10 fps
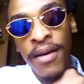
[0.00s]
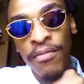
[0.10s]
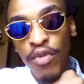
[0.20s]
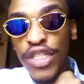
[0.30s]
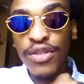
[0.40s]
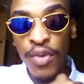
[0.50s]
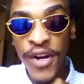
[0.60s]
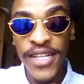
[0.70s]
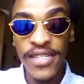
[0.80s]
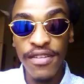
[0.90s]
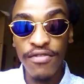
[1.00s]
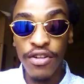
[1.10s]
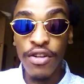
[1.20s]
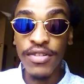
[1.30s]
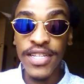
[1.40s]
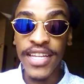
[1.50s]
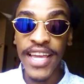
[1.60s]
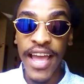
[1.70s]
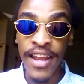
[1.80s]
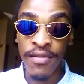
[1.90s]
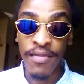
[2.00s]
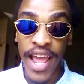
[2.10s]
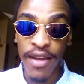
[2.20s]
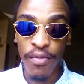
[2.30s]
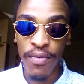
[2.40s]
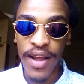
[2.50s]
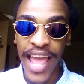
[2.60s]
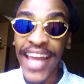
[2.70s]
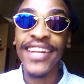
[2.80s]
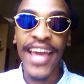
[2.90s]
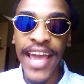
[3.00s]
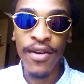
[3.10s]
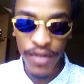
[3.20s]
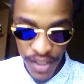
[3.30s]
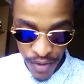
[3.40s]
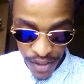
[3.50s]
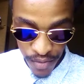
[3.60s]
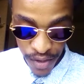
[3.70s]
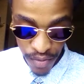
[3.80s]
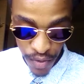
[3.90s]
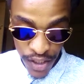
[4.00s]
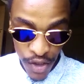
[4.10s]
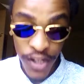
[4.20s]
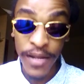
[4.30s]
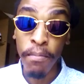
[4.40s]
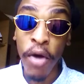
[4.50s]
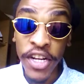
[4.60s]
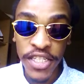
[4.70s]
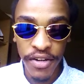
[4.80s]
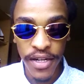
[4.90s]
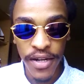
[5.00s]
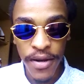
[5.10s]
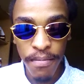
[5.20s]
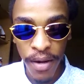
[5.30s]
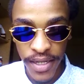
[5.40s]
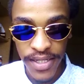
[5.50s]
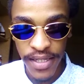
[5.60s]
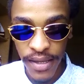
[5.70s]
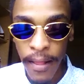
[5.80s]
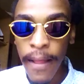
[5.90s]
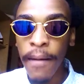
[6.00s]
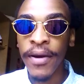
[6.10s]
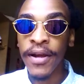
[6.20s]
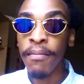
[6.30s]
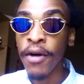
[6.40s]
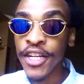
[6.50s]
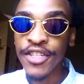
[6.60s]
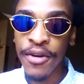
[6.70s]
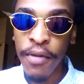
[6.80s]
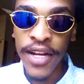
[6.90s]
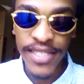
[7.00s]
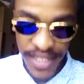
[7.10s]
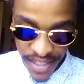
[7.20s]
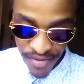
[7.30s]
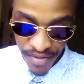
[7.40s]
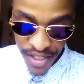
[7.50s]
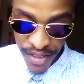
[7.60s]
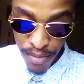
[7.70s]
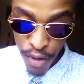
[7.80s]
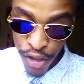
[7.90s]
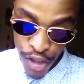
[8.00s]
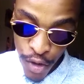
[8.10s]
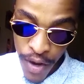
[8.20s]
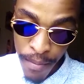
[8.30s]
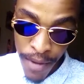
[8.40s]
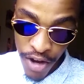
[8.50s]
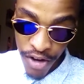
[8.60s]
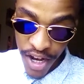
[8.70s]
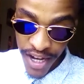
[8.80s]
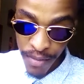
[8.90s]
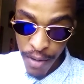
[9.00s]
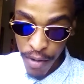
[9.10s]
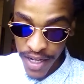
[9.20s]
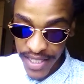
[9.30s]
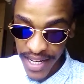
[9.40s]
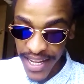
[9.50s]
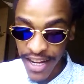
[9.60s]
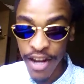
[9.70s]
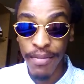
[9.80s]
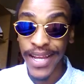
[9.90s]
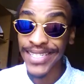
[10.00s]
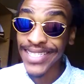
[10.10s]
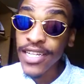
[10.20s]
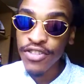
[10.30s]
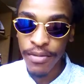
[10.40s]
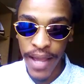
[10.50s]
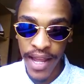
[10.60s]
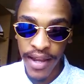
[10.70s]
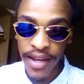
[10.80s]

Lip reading: Which works closely and hand in hand with what is called a monetary policy. But a monetary policy is more so a macroeconomic policy laid down by a central bank.